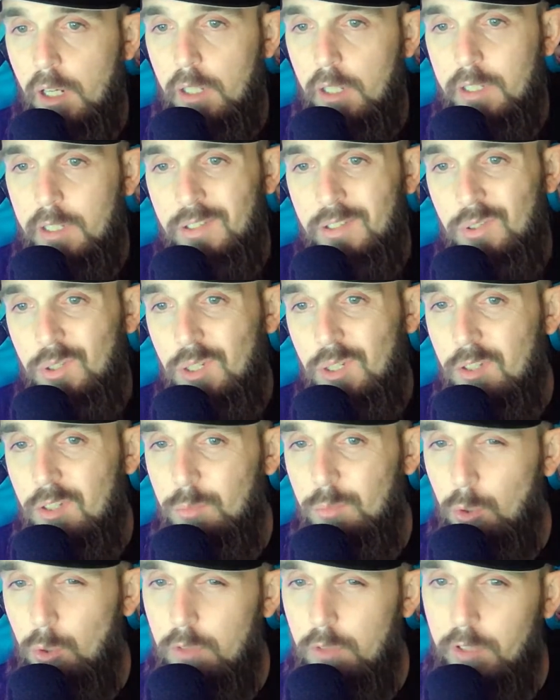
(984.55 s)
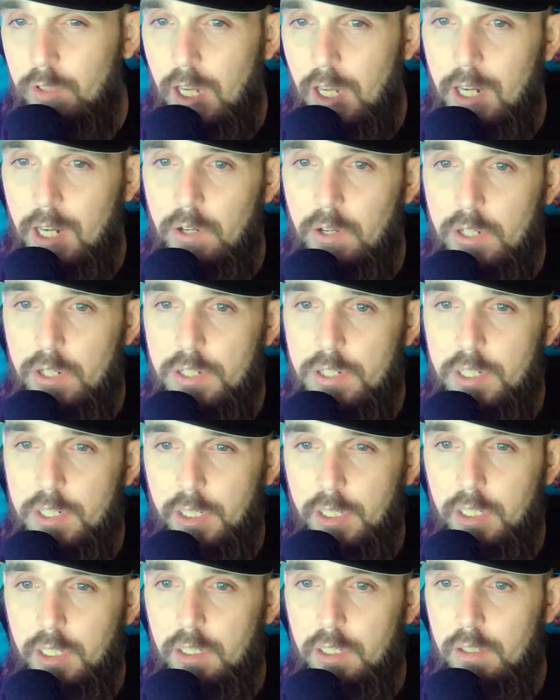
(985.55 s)
He's more of a lottery
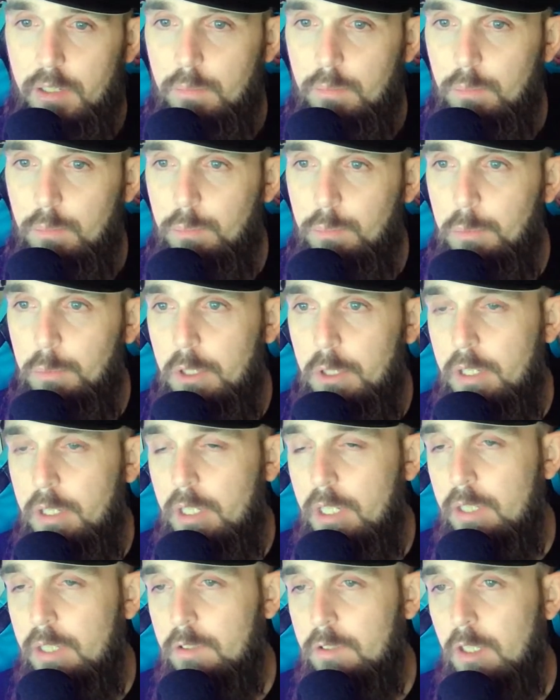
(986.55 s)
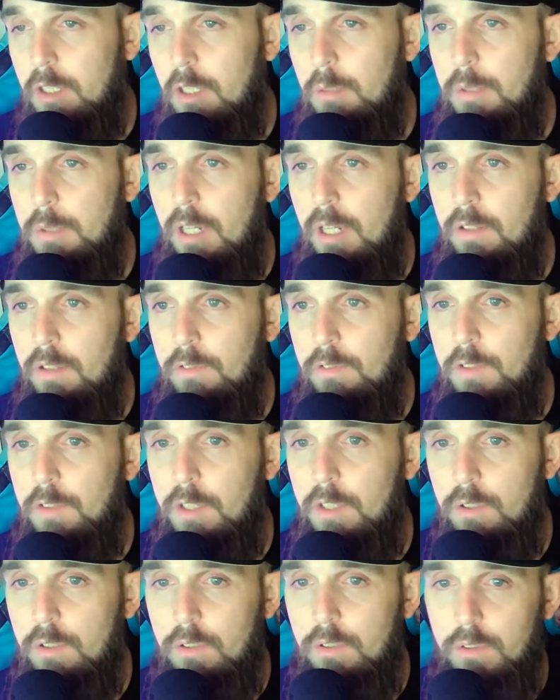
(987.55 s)
ticket, but he is going to be on the
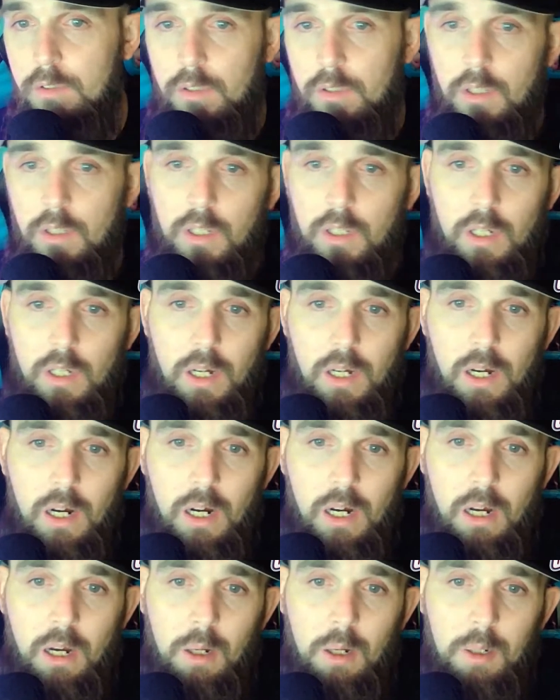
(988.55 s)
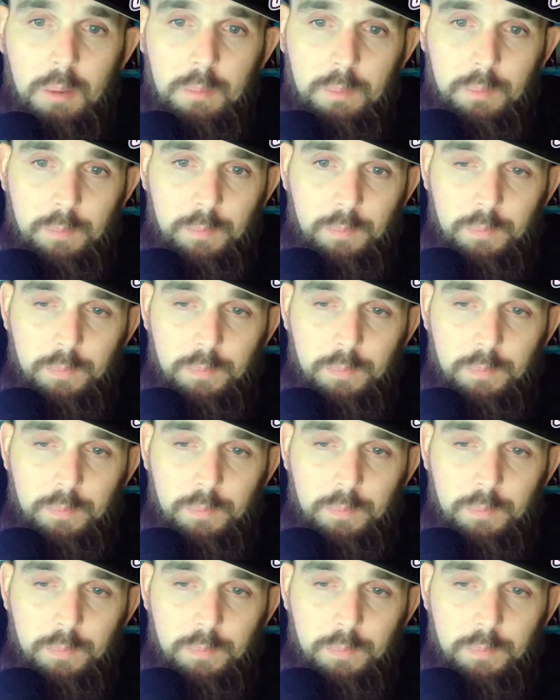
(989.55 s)
field. I